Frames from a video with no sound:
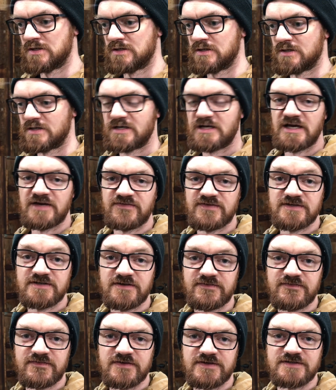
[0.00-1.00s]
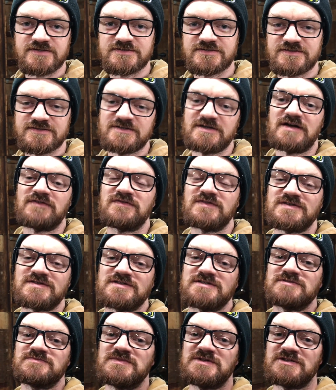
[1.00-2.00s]
heavy enough, because obviously
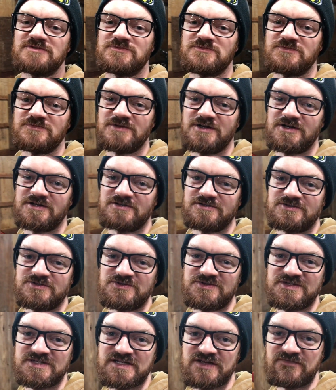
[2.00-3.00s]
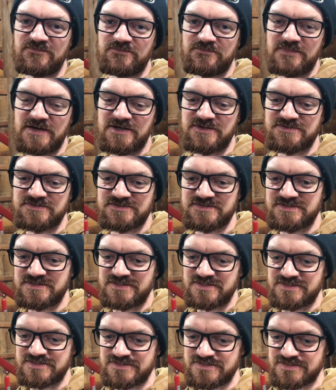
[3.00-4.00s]
being 127 pounds
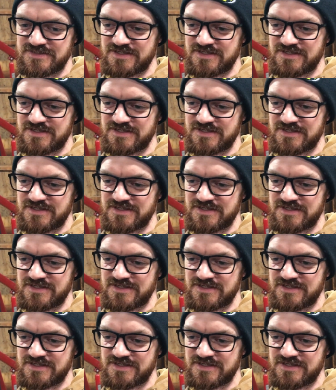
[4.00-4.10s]
is